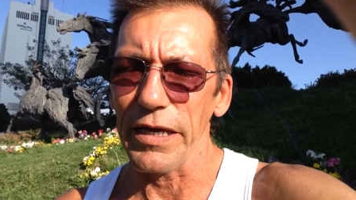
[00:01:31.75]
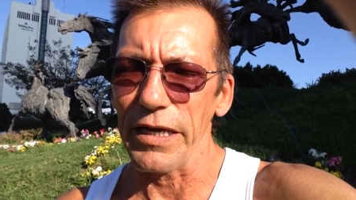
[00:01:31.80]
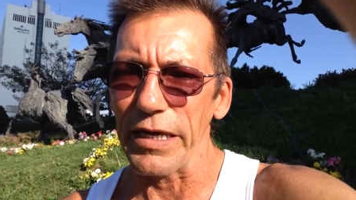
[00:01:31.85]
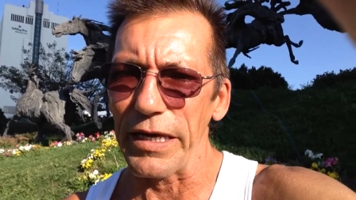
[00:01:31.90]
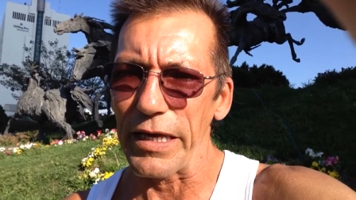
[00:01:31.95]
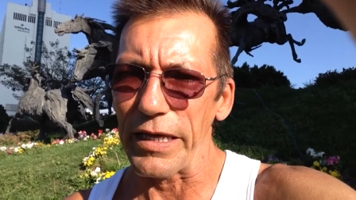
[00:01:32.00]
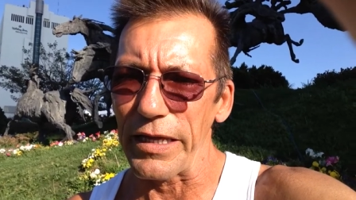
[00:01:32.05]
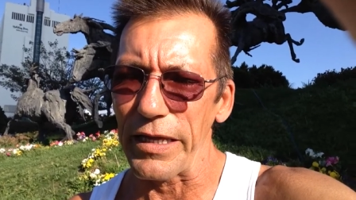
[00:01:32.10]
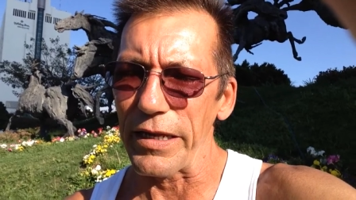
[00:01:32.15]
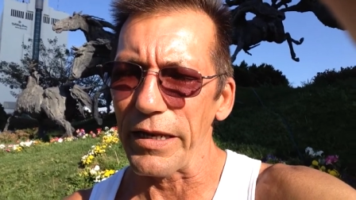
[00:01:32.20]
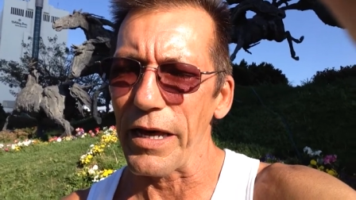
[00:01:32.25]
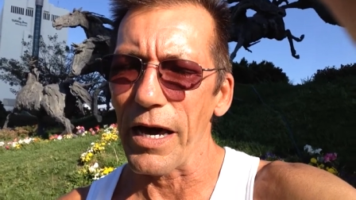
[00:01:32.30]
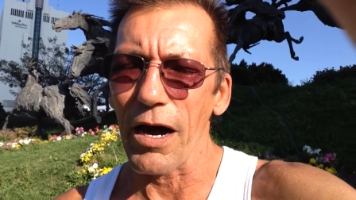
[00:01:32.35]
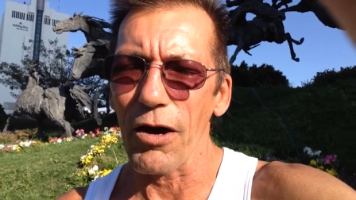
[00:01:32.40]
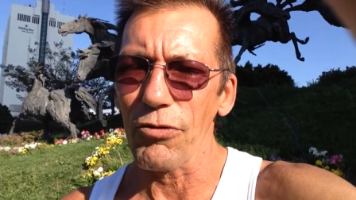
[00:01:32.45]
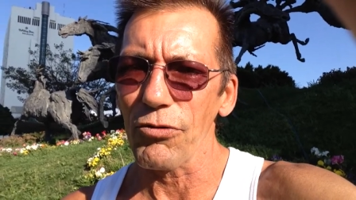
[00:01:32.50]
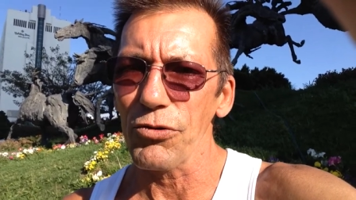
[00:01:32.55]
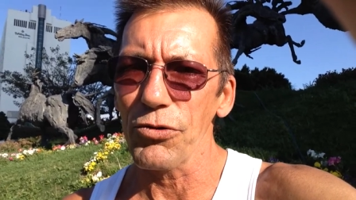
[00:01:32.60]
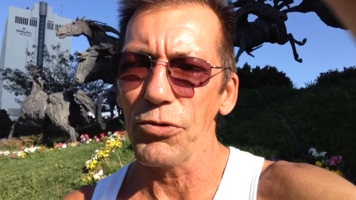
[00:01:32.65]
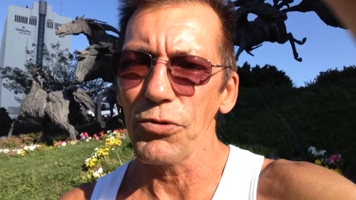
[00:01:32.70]
and
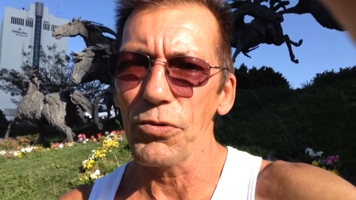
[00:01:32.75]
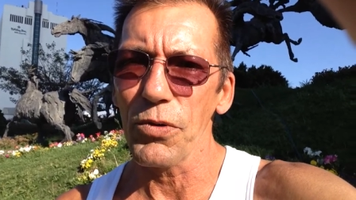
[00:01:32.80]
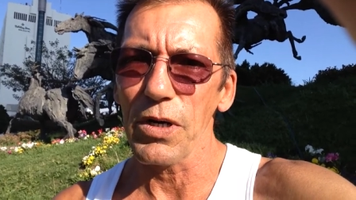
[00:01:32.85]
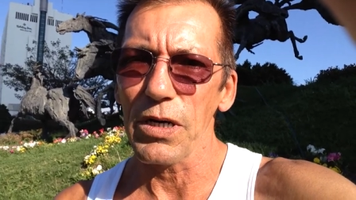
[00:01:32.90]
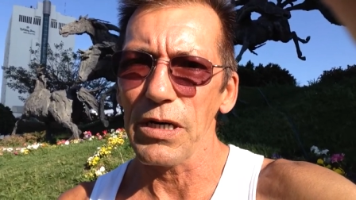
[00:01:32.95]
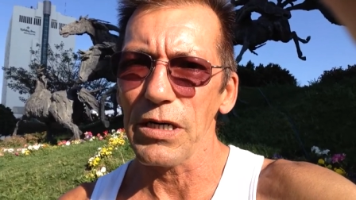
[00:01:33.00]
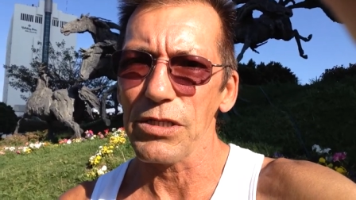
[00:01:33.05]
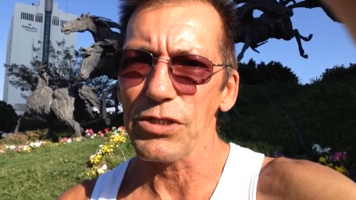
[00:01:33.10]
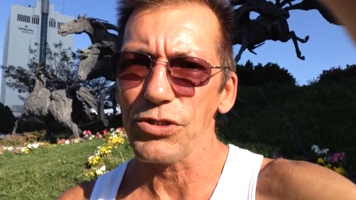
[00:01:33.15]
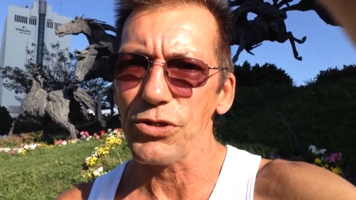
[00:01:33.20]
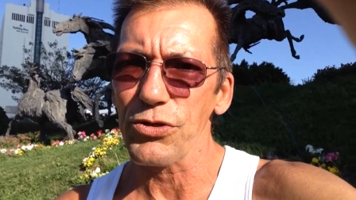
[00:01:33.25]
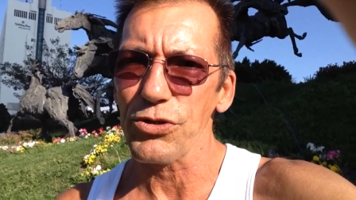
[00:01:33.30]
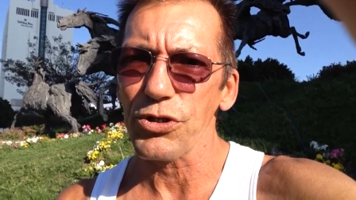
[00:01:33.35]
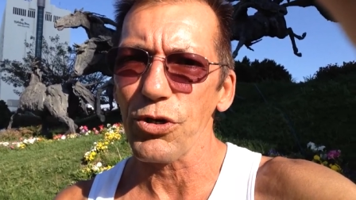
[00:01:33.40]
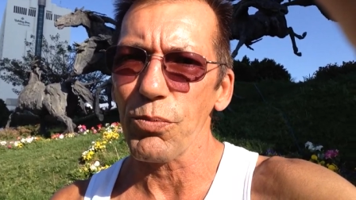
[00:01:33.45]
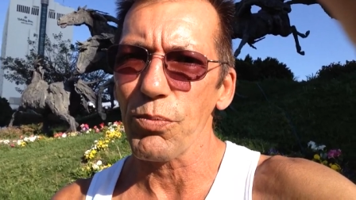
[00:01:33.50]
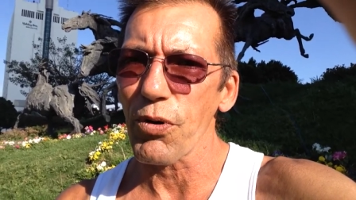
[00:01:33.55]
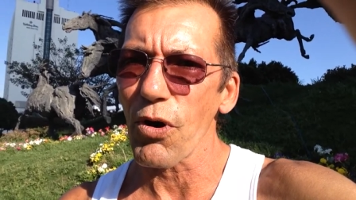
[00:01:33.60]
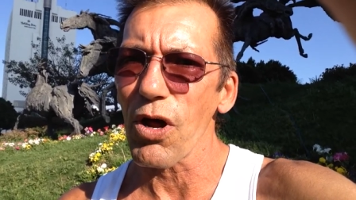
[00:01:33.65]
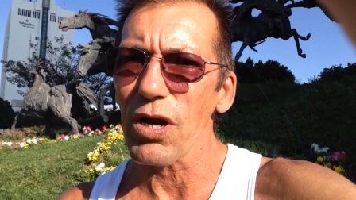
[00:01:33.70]
how to uh, search
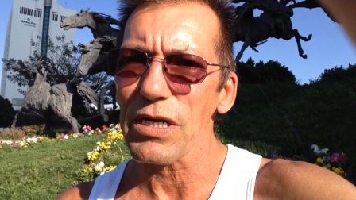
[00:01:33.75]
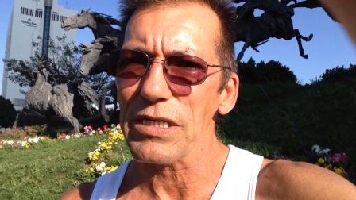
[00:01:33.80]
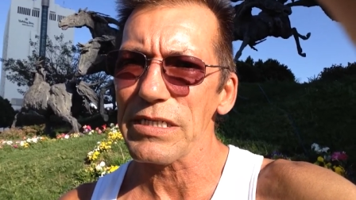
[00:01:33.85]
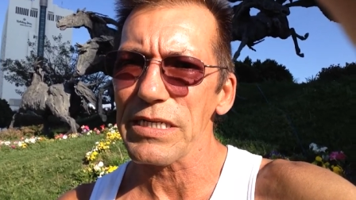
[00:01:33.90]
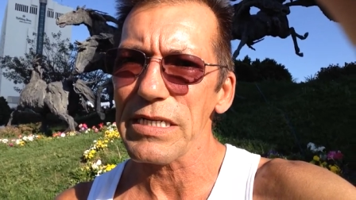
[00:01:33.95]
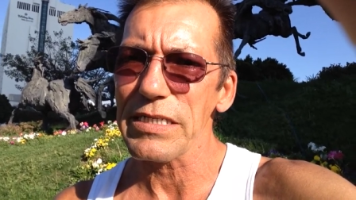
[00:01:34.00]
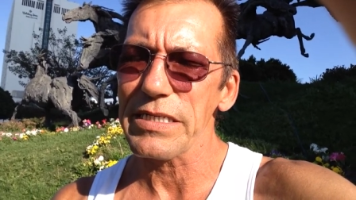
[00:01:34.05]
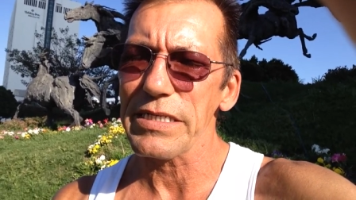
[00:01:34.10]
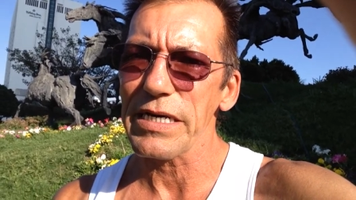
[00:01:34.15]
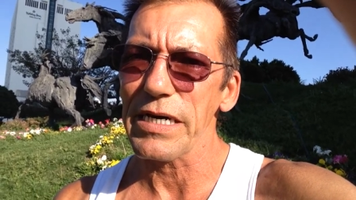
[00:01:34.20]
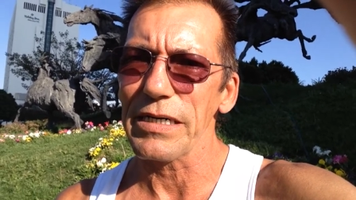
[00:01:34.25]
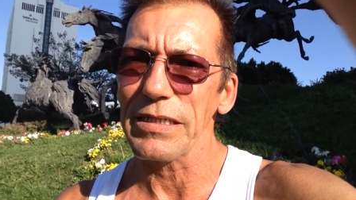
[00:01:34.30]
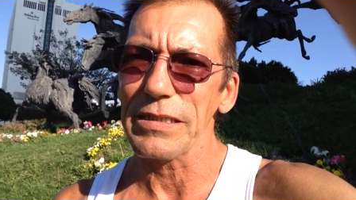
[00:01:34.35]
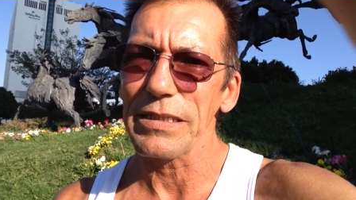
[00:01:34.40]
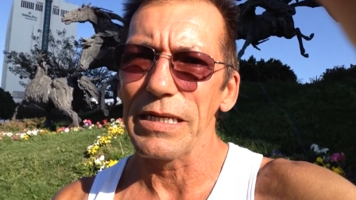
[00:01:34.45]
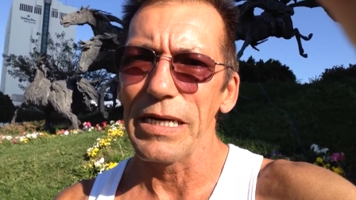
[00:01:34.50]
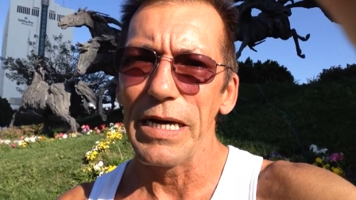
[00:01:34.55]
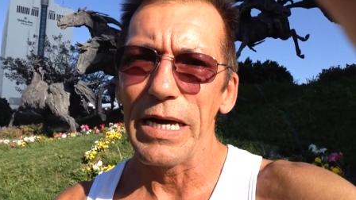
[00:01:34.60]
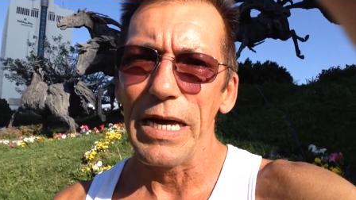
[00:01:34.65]
out products that sell